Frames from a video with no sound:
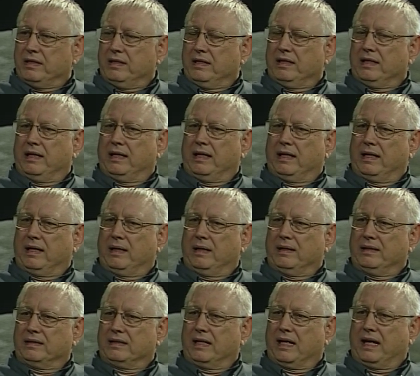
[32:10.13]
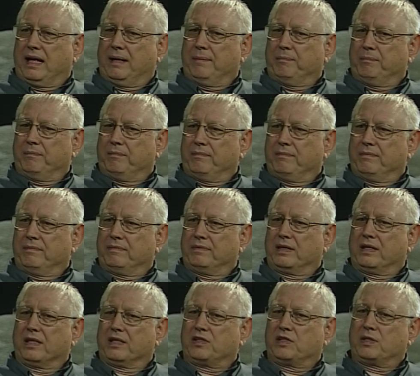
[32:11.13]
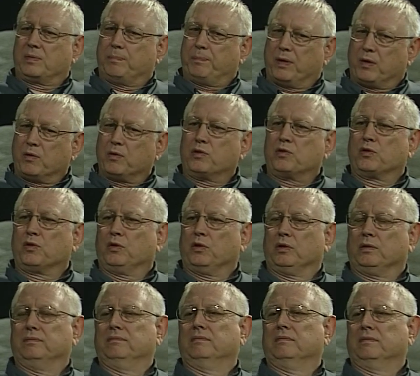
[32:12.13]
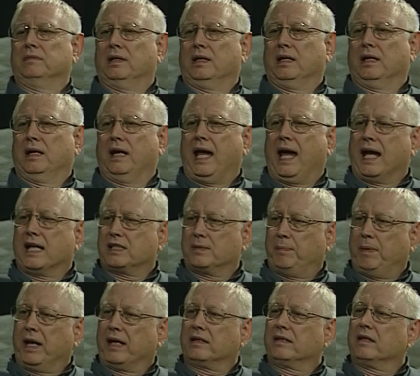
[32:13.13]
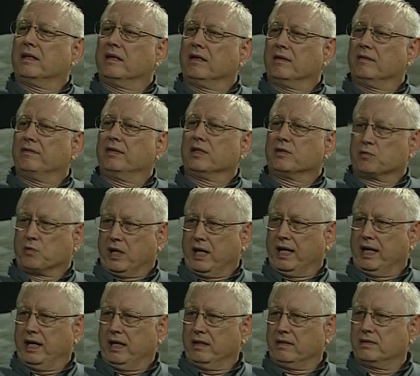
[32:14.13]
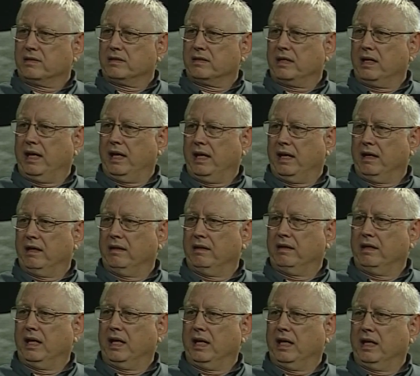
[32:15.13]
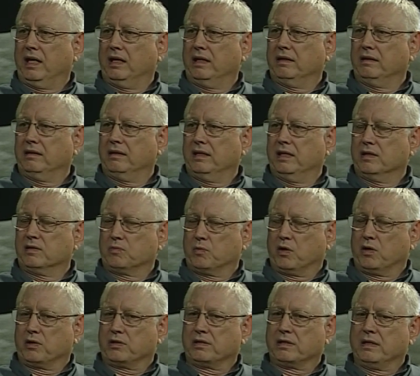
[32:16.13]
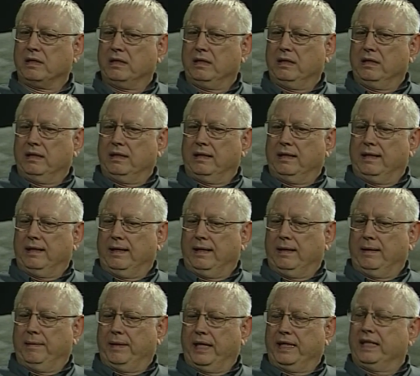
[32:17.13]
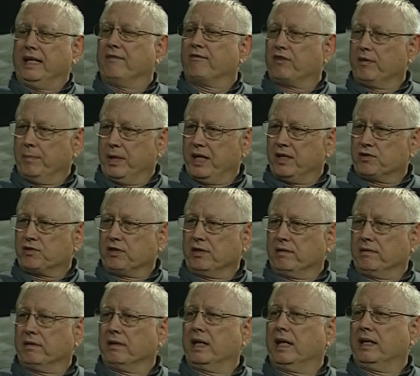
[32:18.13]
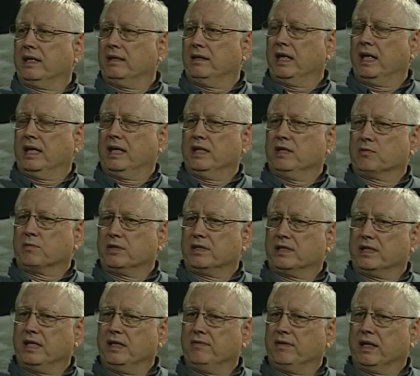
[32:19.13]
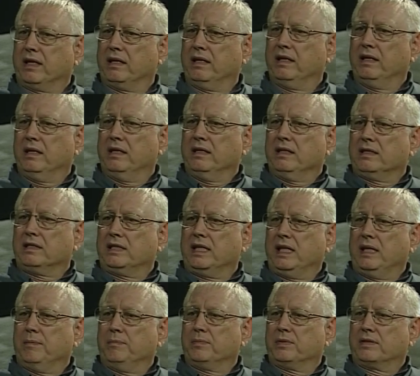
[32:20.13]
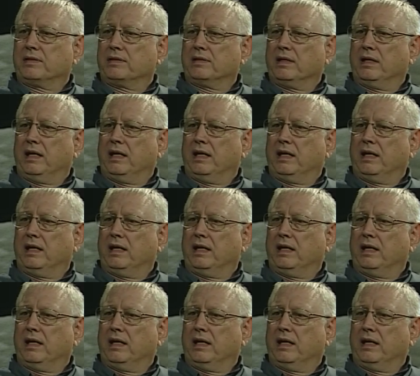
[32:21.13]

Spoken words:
The spiritual aspect of his writings and his works and the information that he's receiving seems